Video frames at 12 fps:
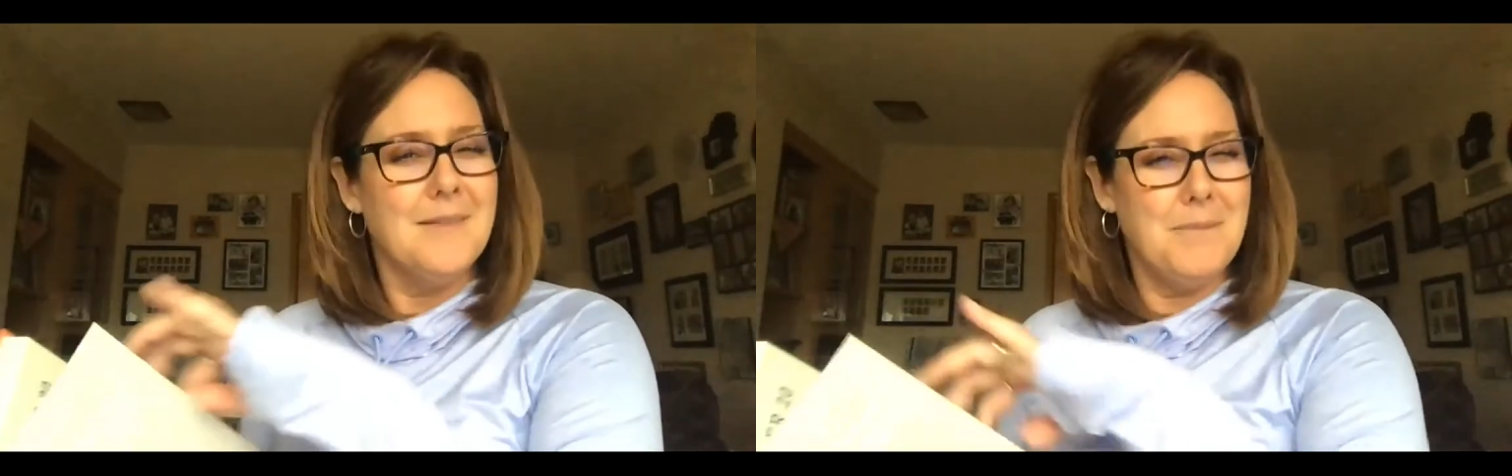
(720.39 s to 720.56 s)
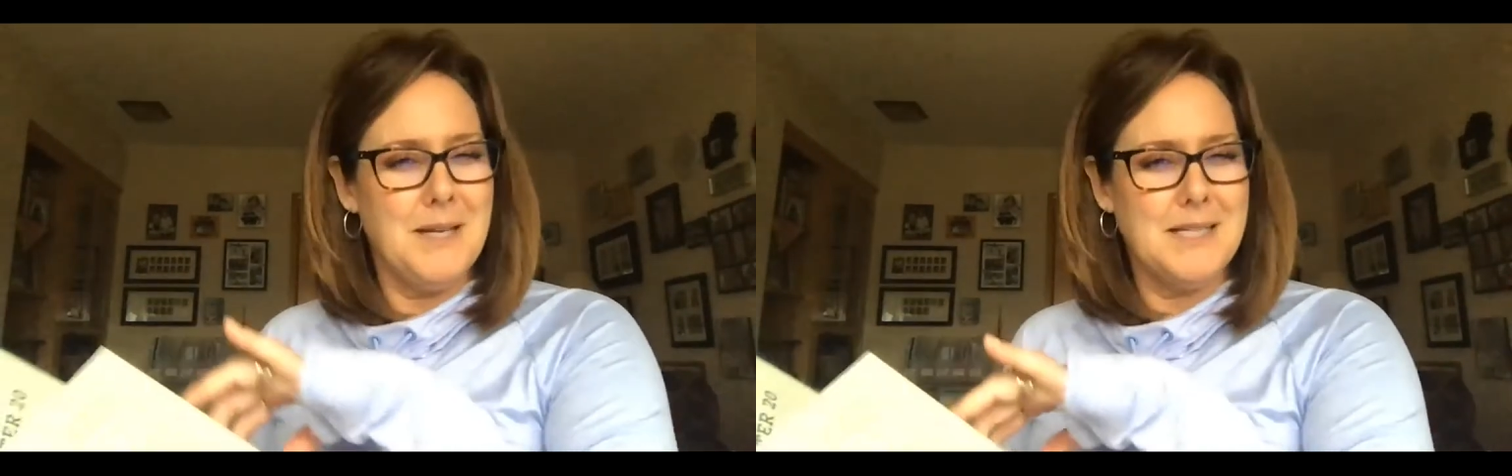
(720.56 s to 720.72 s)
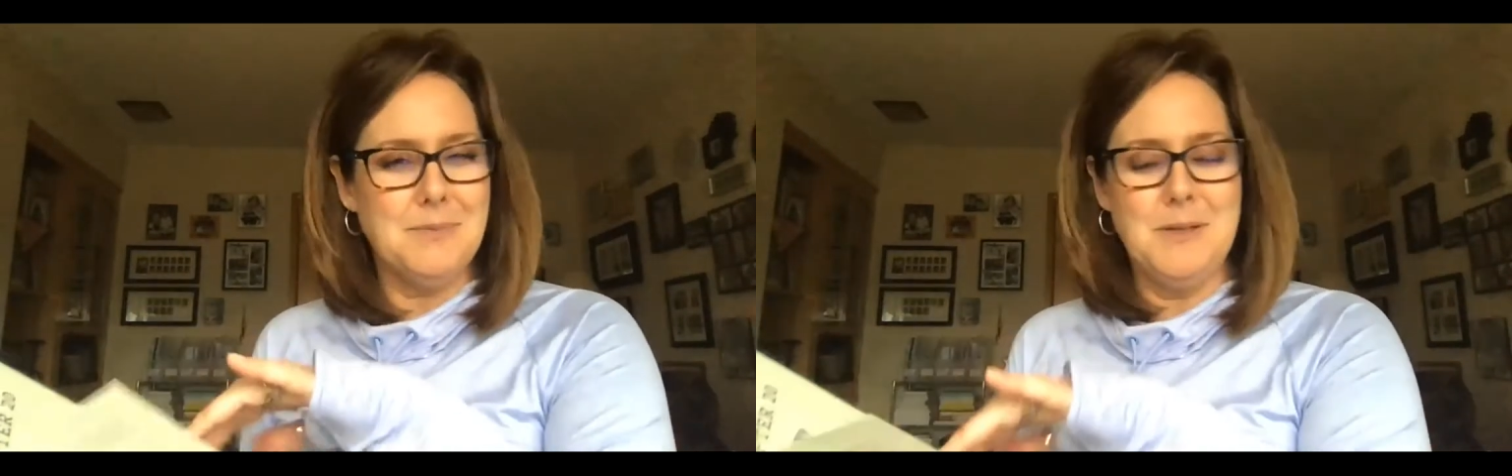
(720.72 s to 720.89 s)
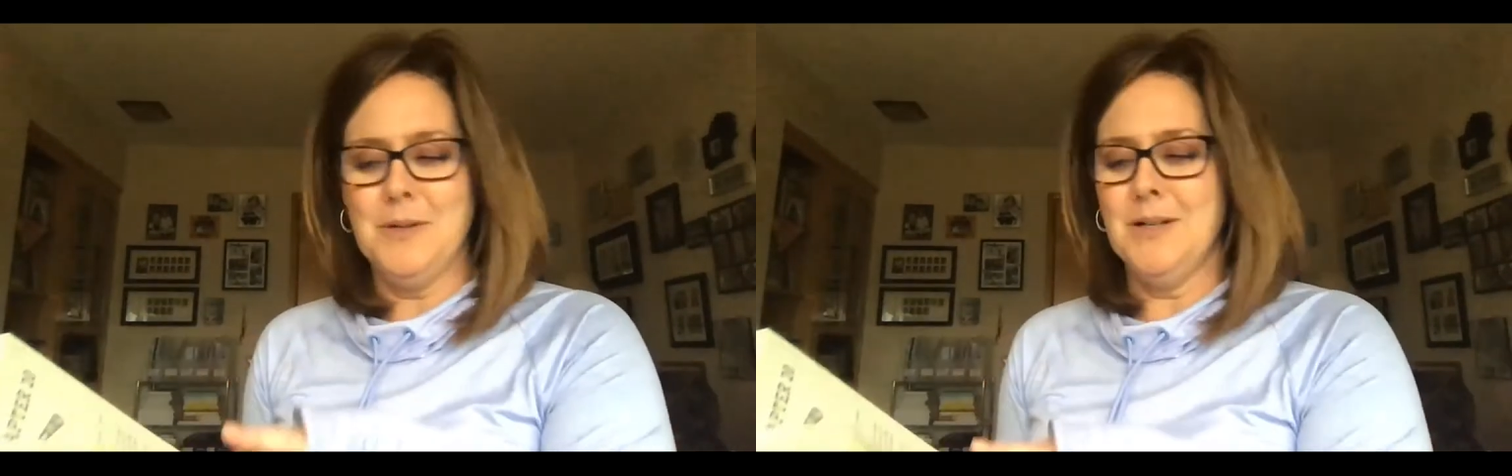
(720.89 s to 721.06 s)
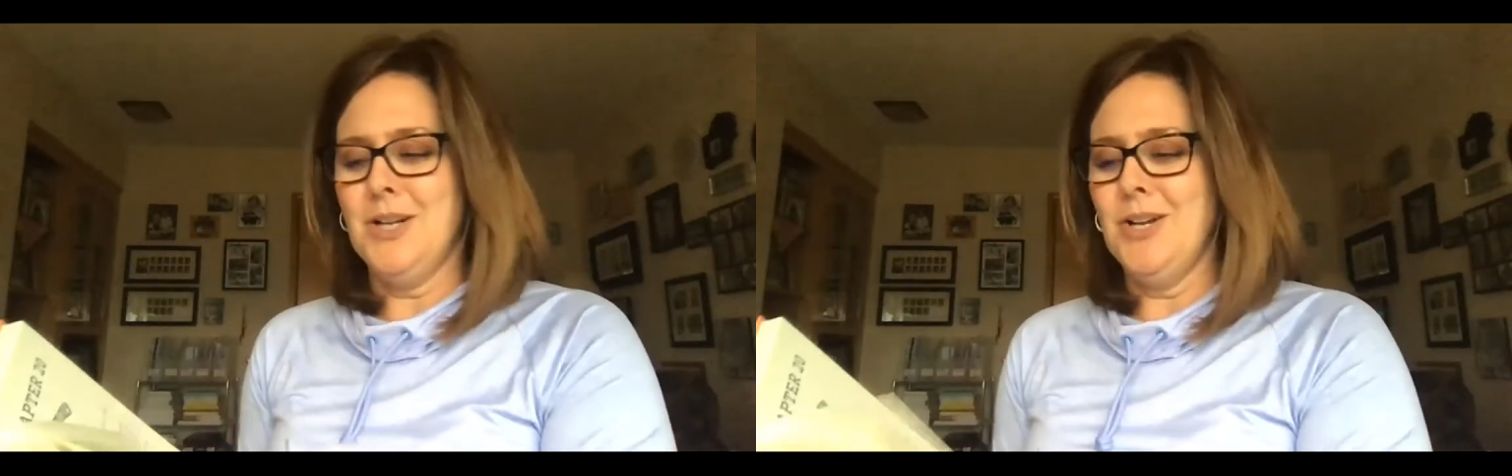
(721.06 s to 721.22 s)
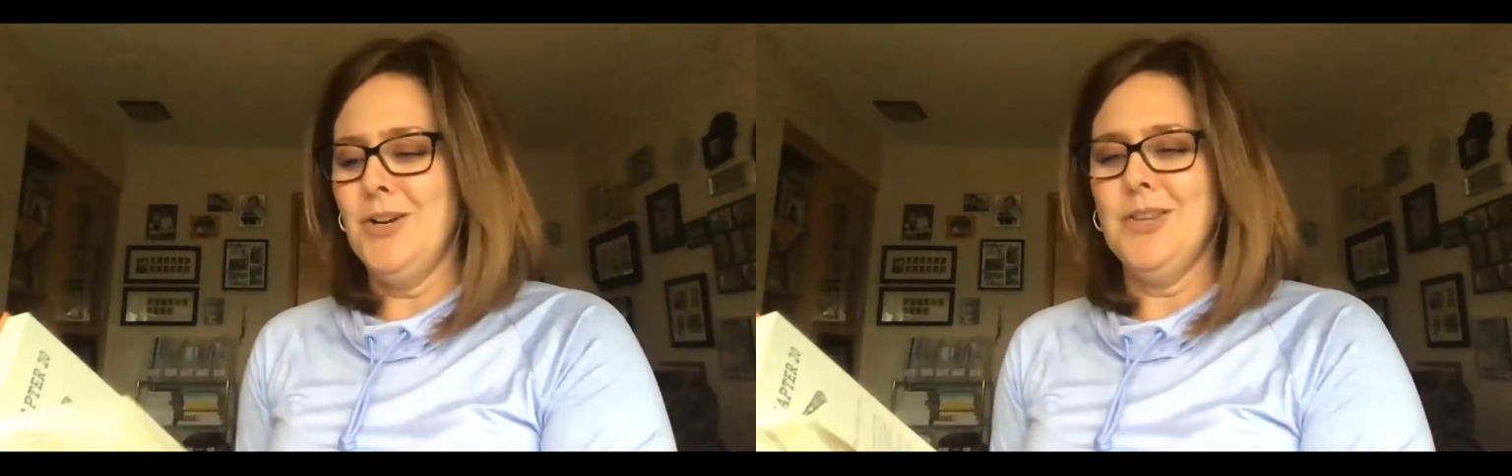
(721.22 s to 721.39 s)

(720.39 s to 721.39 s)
Makes me want to go